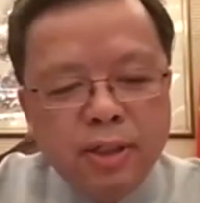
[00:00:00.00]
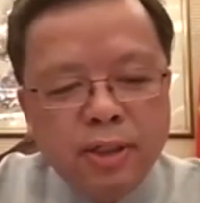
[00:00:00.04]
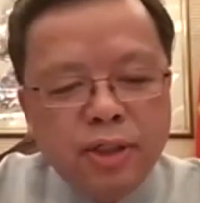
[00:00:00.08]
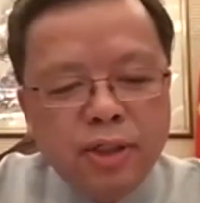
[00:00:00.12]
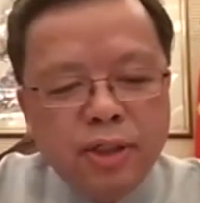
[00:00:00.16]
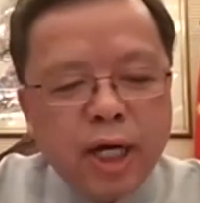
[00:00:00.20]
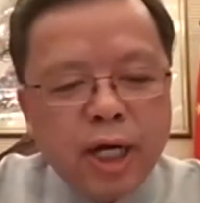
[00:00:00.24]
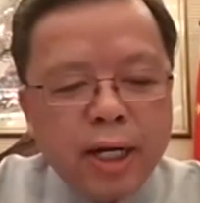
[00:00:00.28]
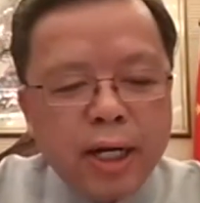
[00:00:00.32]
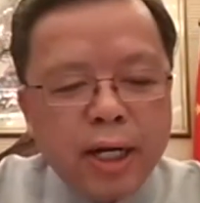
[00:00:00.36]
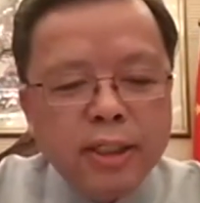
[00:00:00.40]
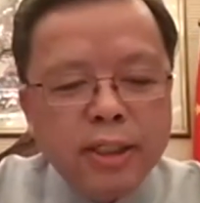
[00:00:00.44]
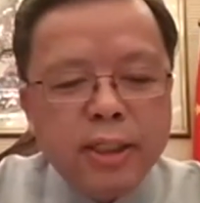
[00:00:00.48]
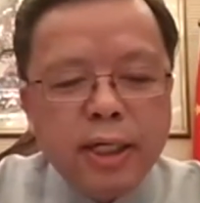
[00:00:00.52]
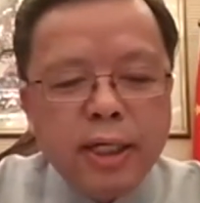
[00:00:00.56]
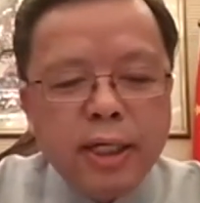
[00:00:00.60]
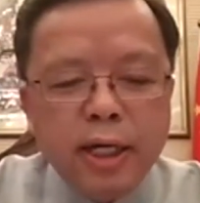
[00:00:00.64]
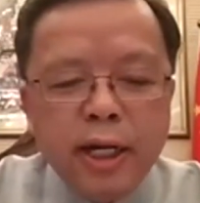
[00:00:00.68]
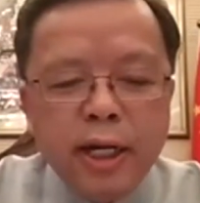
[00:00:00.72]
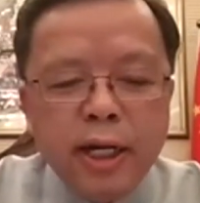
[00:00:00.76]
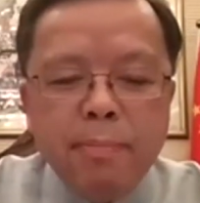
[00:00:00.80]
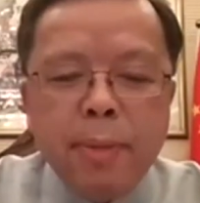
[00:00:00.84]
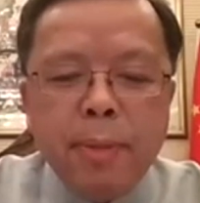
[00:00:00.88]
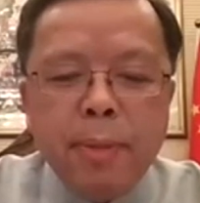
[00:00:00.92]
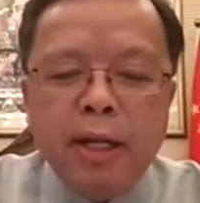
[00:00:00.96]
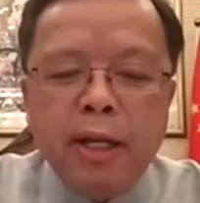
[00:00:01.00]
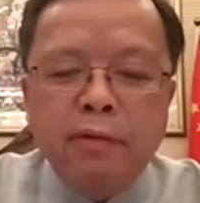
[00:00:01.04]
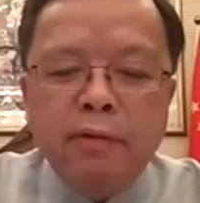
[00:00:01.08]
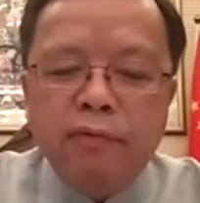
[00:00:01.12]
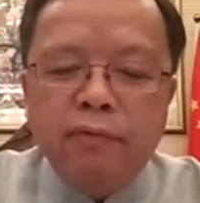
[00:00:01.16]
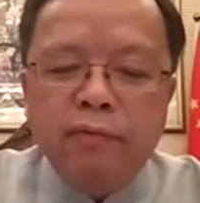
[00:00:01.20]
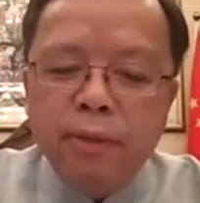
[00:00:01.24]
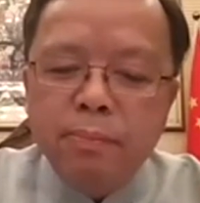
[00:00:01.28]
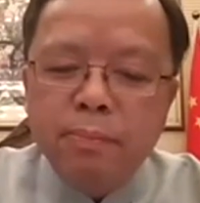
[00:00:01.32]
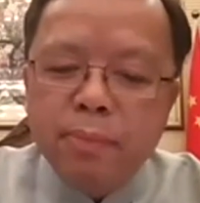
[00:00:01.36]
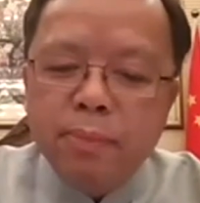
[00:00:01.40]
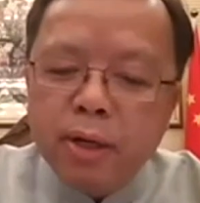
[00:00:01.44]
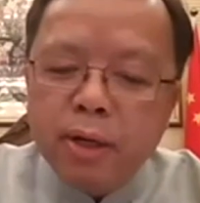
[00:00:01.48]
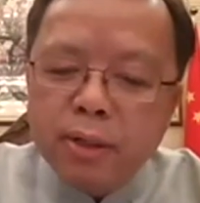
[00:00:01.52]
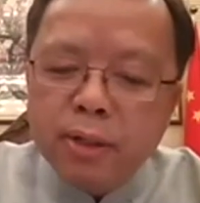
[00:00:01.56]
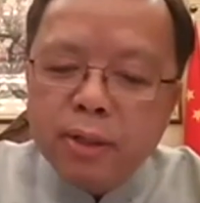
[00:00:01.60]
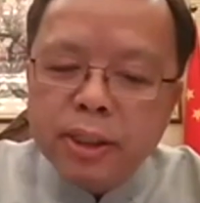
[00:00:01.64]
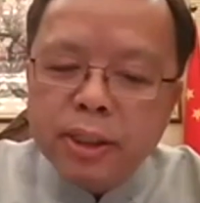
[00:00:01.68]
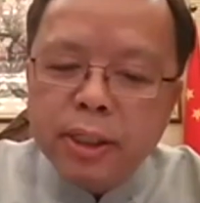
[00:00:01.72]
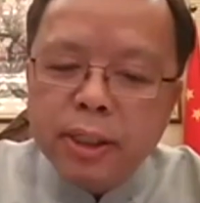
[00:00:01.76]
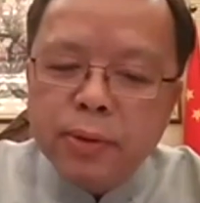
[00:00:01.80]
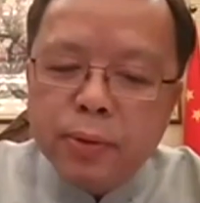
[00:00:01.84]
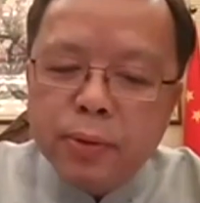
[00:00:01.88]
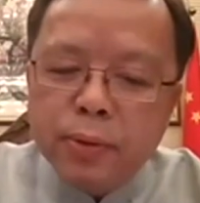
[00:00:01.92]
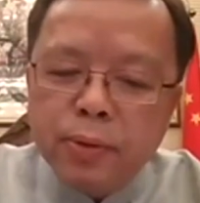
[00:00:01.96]
charted an independent foreign
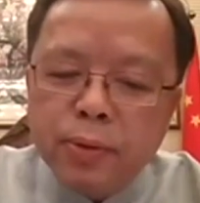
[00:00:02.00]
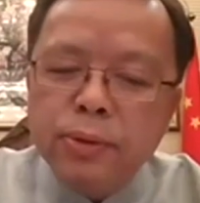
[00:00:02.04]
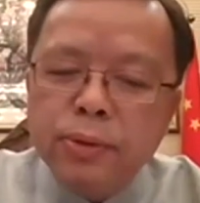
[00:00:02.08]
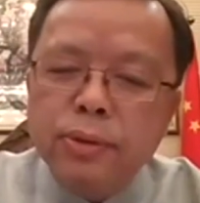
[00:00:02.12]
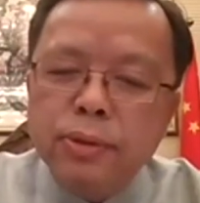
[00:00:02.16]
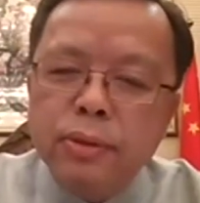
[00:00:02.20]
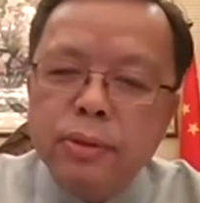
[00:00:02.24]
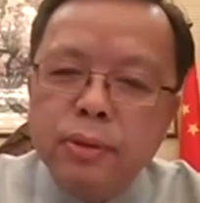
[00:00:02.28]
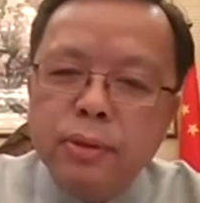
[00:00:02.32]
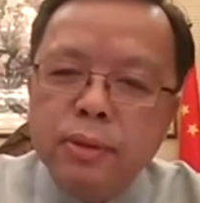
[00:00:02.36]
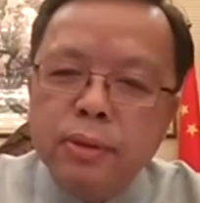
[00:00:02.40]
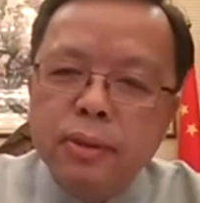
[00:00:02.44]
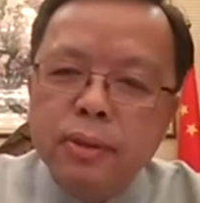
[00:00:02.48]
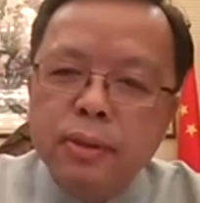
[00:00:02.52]
policy course